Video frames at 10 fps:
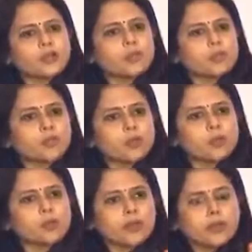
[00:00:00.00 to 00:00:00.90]
So,
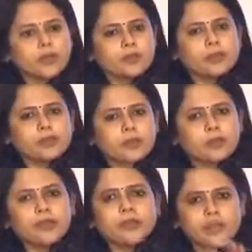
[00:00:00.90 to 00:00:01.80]
for
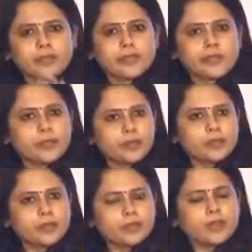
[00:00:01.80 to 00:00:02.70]
example, an Aditya
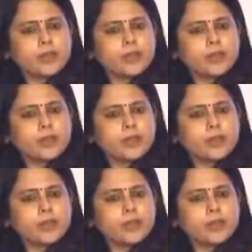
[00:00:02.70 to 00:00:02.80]
here